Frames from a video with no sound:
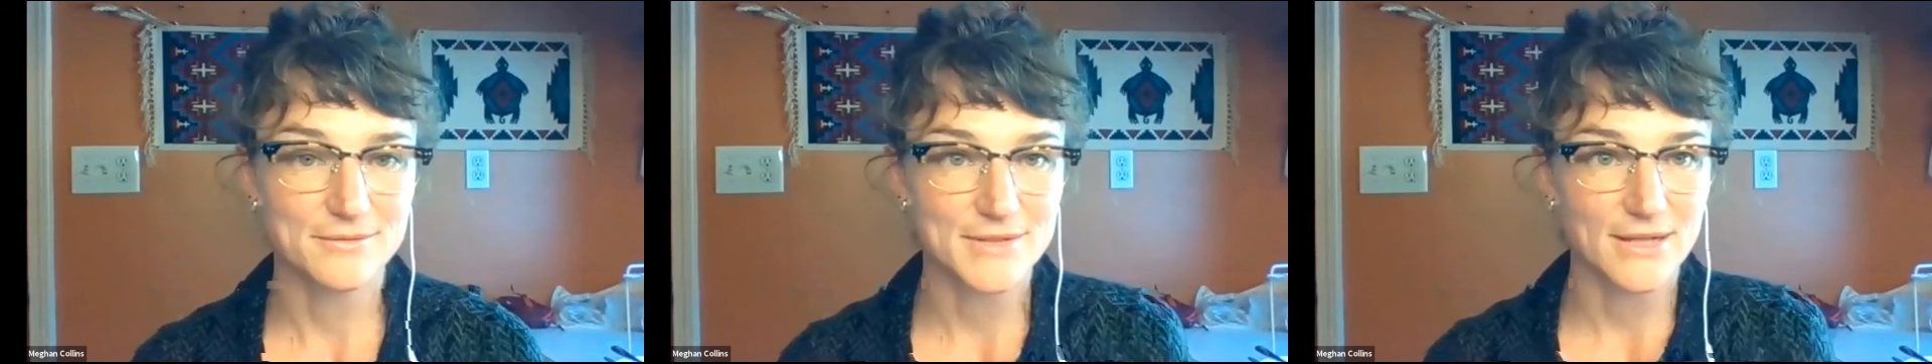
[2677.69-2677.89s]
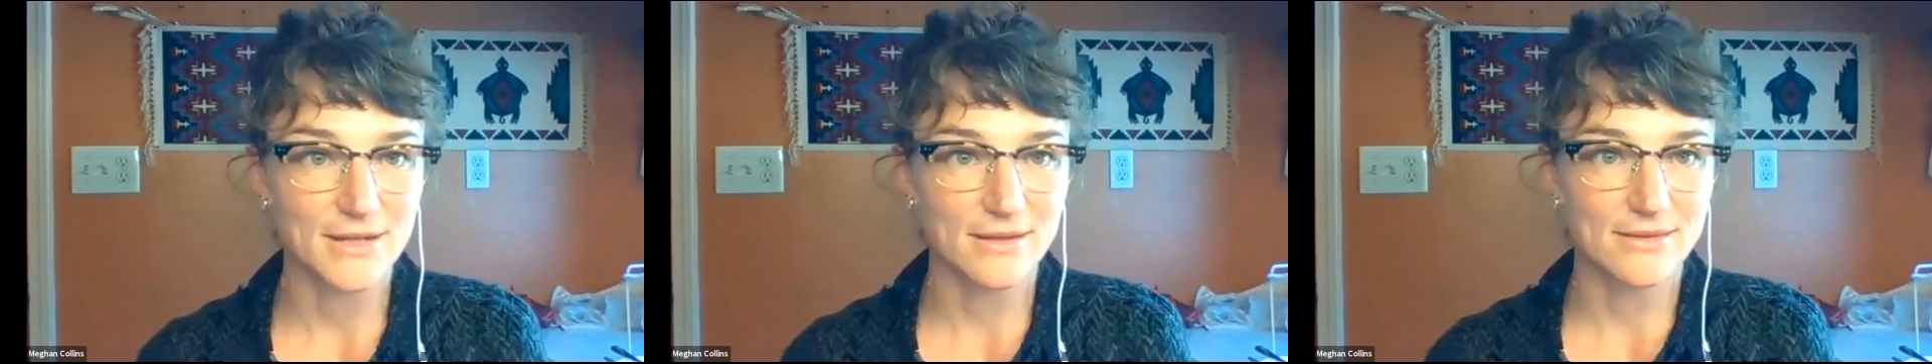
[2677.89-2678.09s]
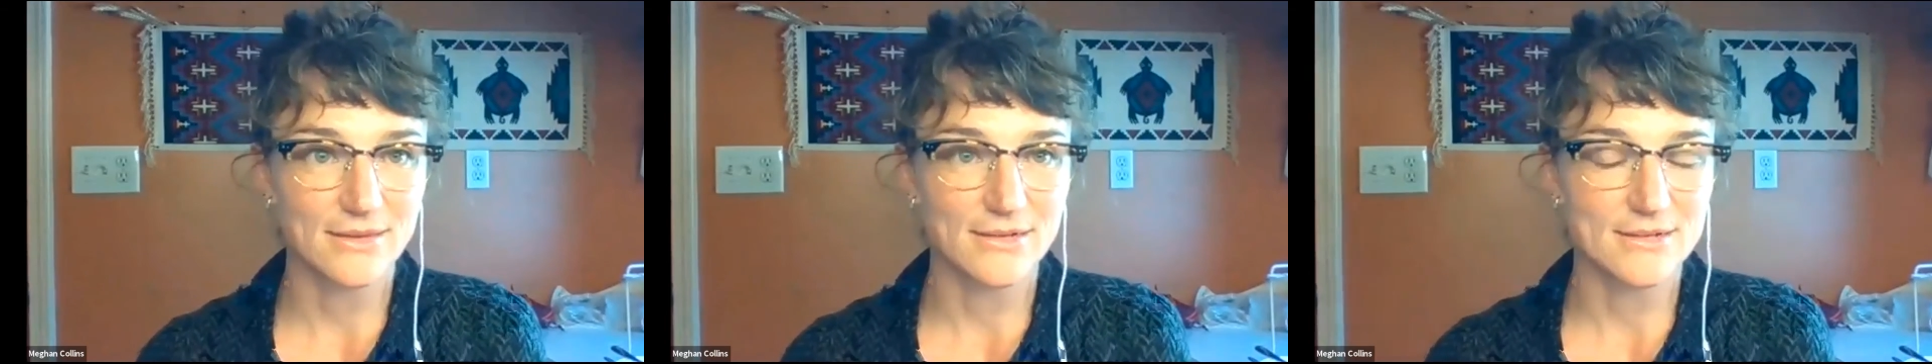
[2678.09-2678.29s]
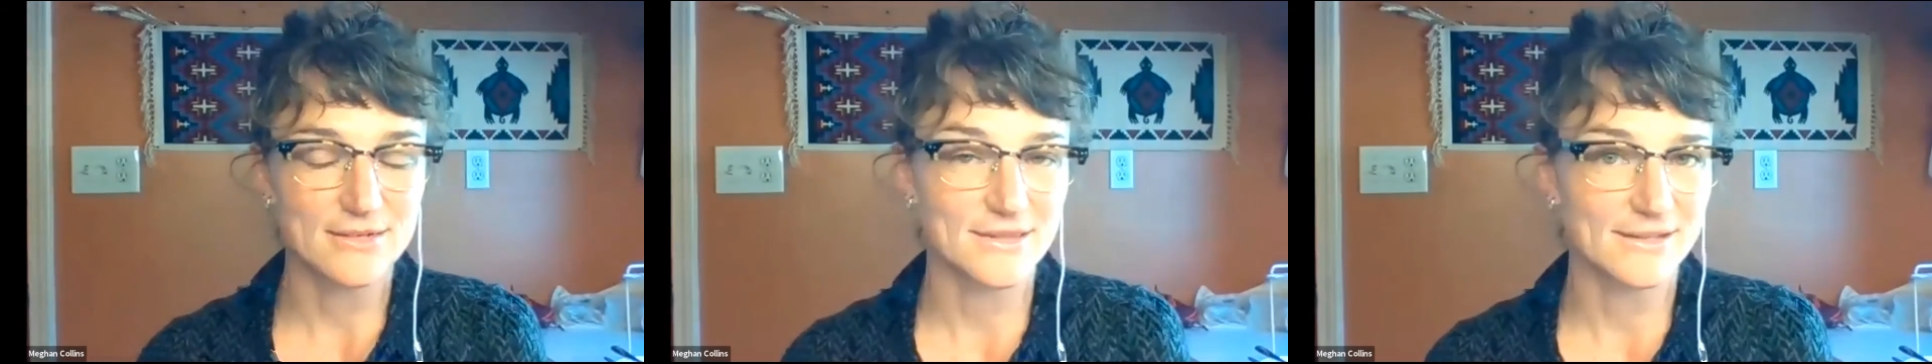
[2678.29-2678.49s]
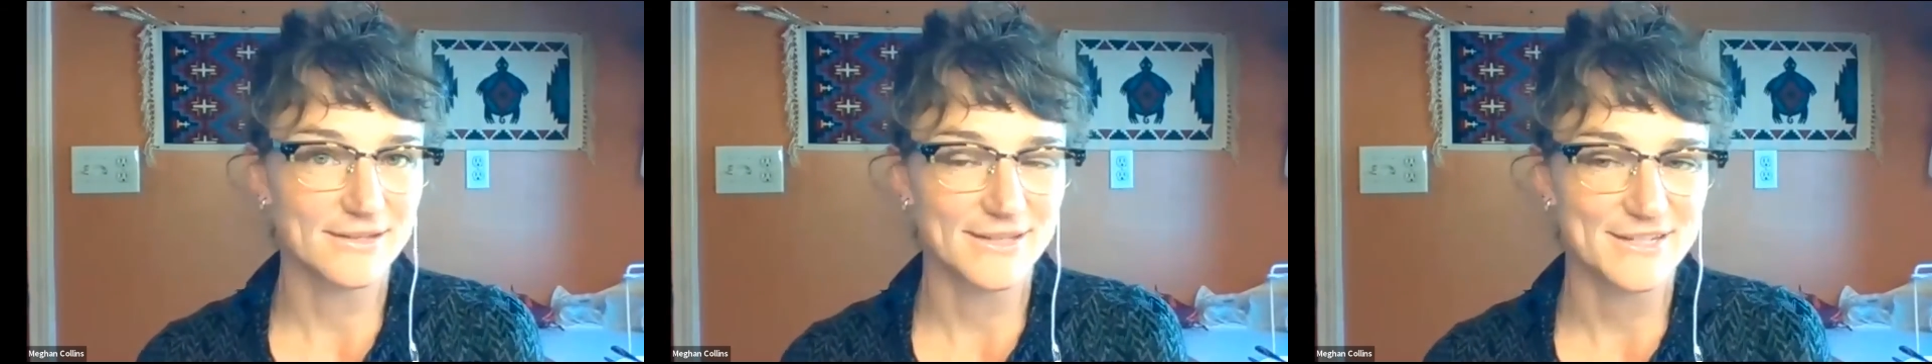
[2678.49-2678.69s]
taking that
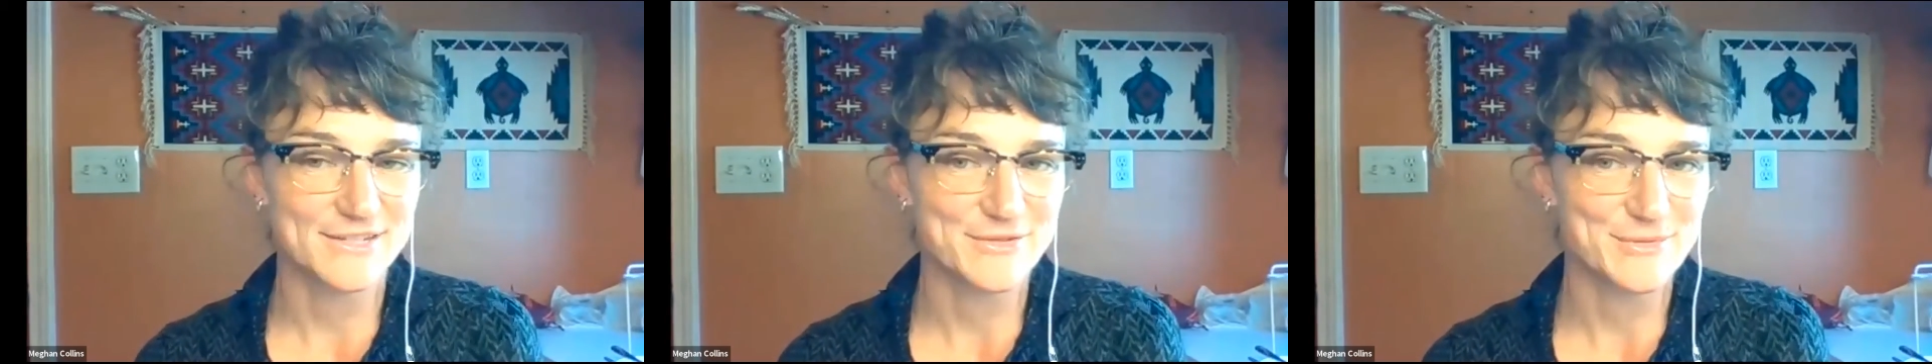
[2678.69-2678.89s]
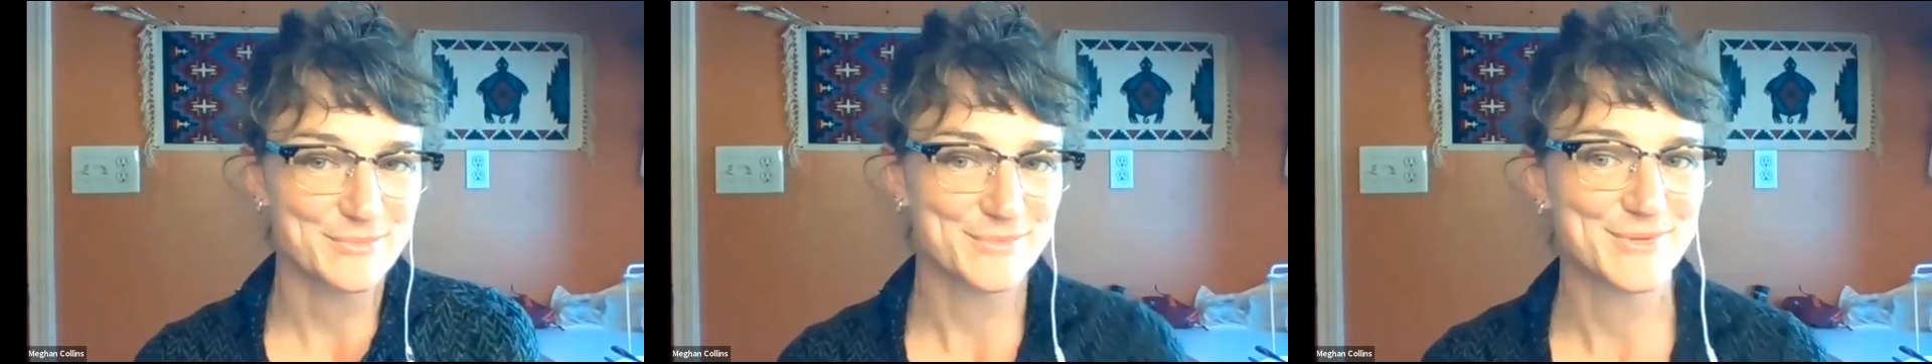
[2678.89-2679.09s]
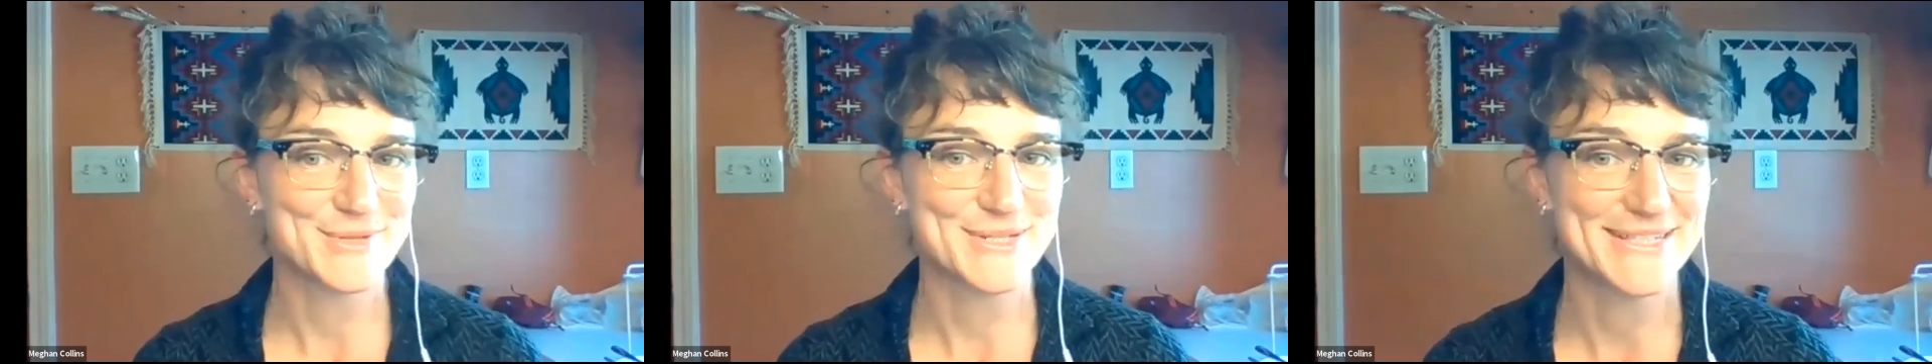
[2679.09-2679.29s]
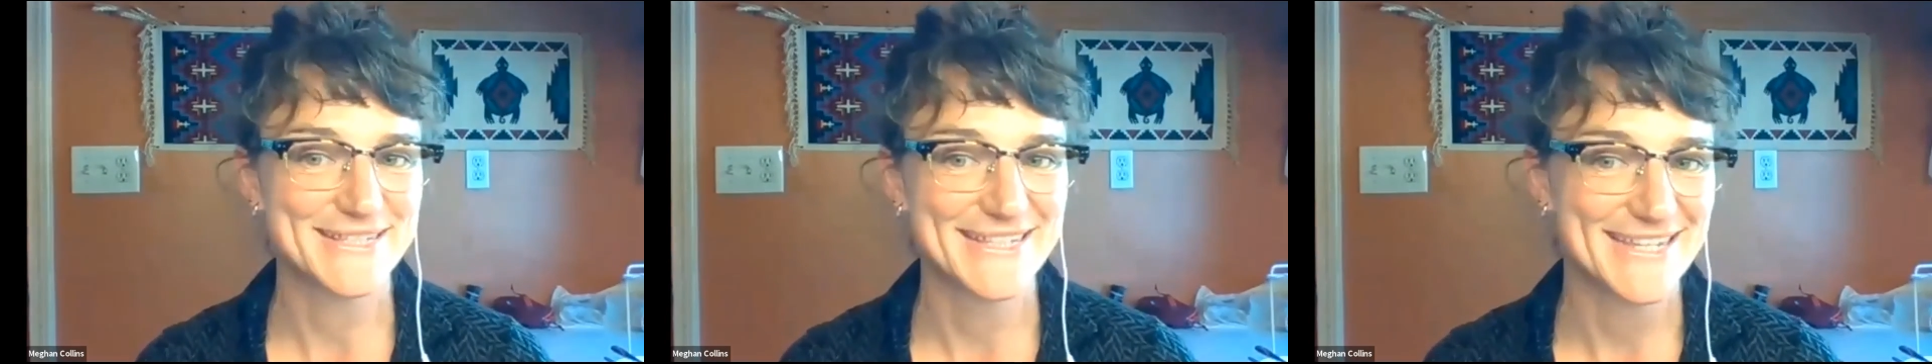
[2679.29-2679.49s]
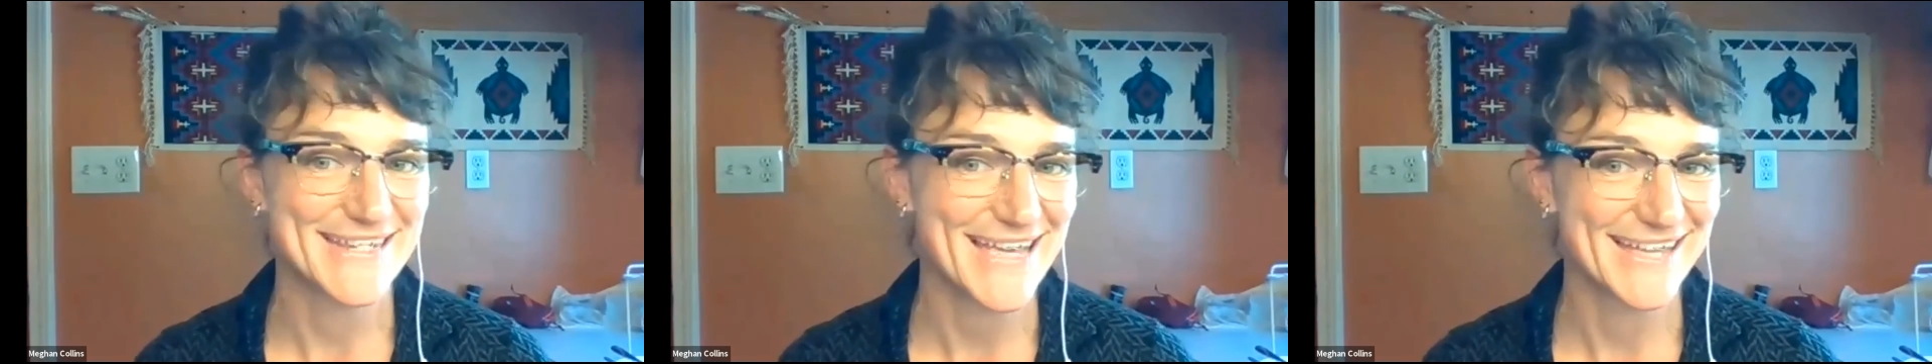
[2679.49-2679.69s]
into the classroom.
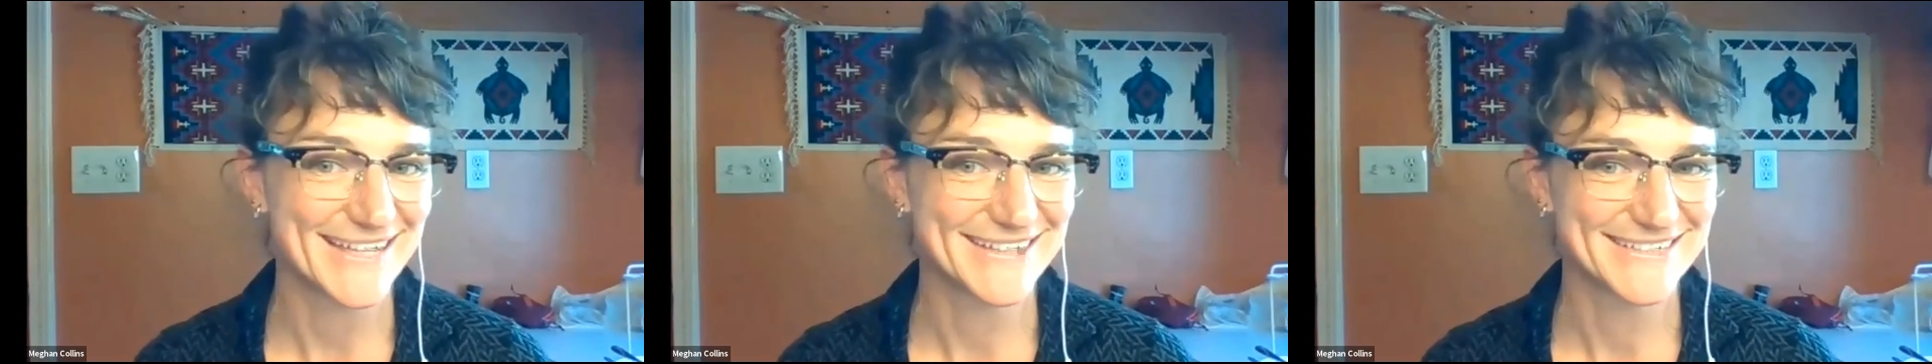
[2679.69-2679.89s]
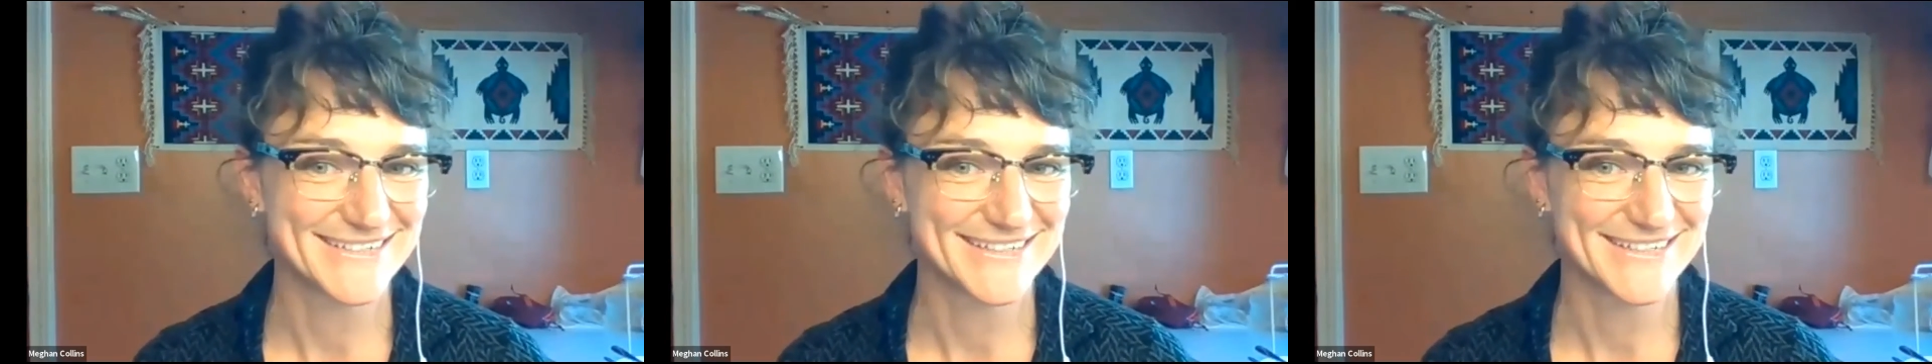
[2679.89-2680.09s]
Christina?